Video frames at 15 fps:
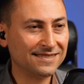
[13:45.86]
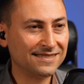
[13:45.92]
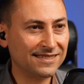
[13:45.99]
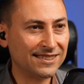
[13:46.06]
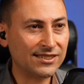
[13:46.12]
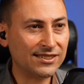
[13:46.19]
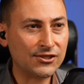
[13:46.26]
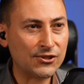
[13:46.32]

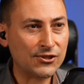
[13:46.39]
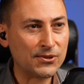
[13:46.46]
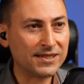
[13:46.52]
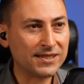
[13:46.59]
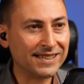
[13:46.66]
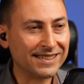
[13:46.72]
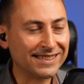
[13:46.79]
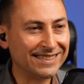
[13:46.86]
This is so
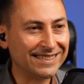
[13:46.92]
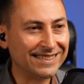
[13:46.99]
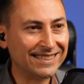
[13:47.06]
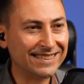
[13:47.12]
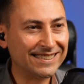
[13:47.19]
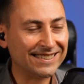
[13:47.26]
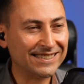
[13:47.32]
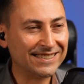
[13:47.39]
exciting.
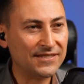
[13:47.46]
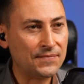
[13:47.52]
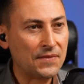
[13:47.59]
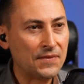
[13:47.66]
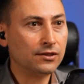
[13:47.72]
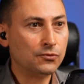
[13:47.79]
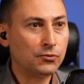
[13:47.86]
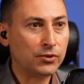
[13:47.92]
Yes.
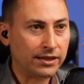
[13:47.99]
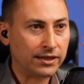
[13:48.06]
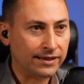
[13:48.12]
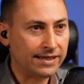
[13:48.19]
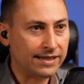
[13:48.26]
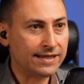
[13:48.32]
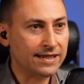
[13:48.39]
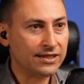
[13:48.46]
When
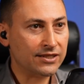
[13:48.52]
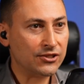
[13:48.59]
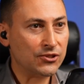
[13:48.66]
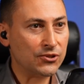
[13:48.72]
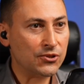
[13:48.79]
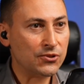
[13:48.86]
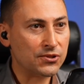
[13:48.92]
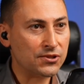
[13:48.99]
listening
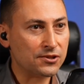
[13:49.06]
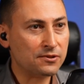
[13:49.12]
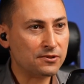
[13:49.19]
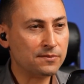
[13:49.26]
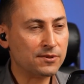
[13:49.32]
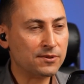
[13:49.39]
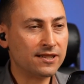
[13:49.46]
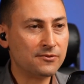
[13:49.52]
to your
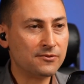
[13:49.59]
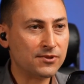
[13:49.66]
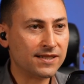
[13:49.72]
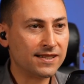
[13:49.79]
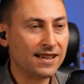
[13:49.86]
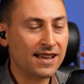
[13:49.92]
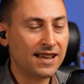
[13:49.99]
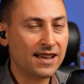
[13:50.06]
description, I
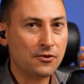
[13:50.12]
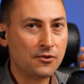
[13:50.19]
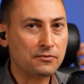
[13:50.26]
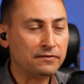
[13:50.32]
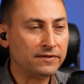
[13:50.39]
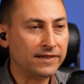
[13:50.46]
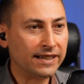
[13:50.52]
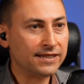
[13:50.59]
was
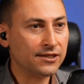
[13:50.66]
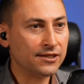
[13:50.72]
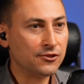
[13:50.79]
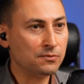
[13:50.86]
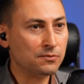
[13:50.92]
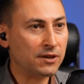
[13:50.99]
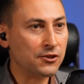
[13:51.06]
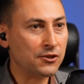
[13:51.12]
reflecting
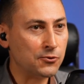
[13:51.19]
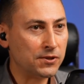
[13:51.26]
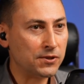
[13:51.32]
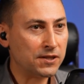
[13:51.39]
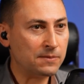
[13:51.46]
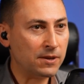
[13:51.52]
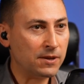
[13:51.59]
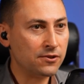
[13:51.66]
on my own
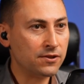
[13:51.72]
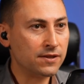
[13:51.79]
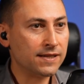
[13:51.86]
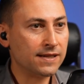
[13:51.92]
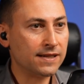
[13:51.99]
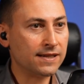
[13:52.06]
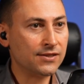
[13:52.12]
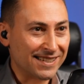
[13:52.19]

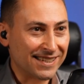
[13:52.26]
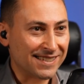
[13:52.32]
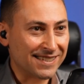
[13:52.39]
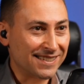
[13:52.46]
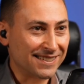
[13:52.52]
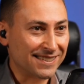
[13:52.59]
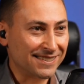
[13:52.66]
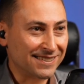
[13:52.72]
experiences as
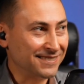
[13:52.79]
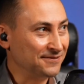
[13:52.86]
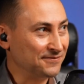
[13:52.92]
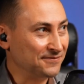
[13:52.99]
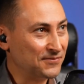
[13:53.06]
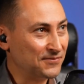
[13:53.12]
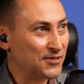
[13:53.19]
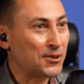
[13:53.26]
a
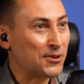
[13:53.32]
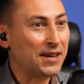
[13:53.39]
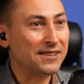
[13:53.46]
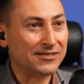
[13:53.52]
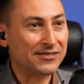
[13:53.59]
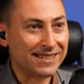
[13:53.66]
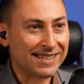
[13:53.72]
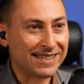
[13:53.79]

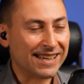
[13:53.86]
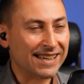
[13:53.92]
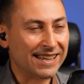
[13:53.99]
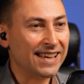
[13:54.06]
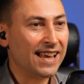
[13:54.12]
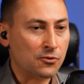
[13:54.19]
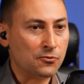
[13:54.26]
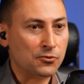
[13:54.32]
trainer, let's say.
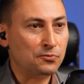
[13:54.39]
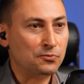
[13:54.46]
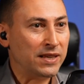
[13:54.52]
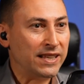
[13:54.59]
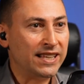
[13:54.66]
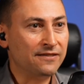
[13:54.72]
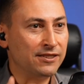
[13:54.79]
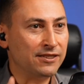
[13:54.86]
I would be
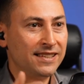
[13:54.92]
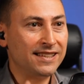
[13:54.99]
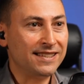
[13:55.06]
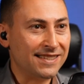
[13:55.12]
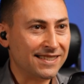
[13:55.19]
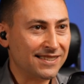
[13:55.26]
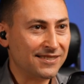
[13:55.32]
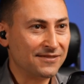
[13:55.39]
given
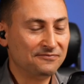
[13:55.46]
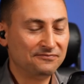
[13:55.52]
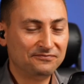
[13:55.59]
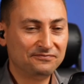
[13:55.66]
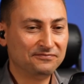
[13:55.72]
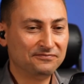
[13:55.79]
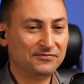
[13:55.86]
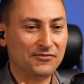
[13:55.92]
these
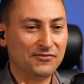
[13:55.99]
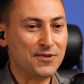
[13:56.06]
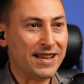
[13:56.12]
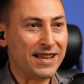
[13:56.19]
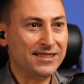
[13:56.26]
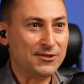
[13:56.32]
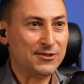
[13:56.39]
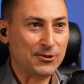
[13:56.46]

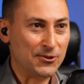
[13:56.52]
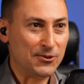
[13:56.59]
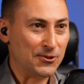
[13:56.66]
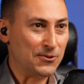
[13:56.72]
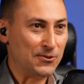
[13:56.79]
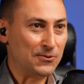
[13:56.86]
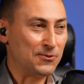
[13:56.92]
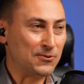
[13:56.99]

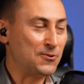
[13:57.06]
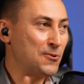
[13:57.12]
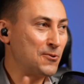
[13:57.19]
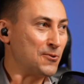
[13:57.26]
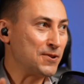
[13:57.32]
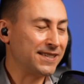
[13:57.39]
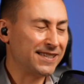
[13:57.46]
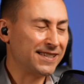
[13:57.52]
ready-to-go
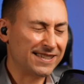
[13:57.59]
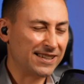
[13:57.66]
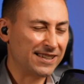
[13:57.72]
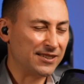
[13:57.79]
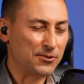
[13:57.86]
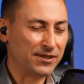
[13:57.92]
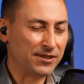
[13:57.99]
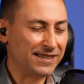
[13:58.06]
courses
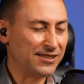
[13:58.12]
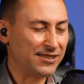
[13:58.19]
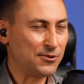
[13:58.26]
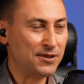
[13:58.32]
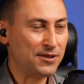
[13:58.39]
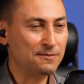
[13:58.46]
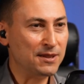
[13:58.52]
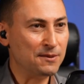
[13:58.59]
that were
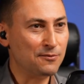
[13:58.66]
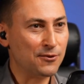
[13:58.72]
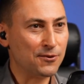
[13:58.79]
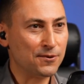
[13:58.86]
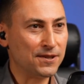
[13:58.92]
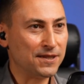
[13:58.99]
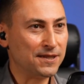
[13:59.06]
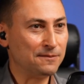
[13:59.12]
extremely
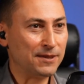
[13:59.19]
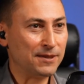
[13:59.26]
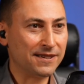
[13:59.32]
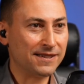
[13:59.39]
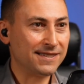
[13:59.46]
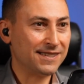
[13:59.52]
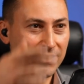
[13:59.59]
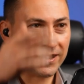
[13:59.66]
boring because I